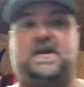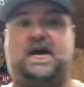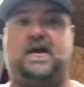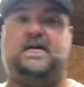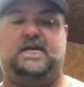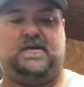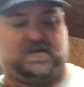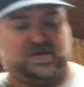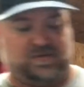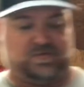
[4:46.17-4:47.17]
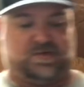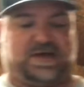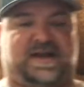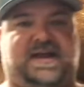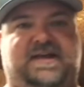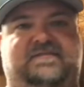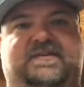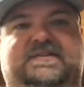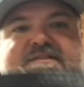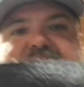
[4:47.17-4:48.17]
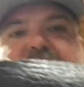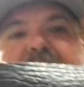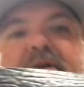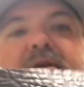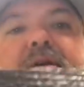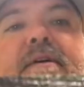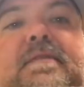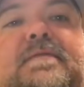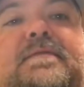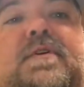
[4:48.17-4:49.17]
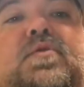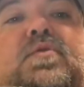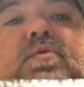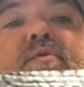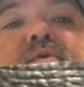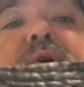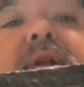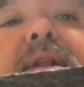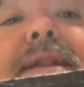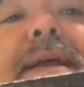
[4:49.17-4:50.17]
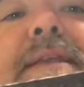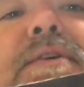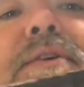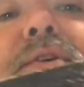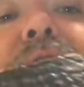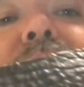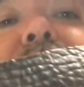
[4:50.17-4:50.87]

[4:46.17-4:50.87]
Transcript: Ta-da! What I have is some faux leather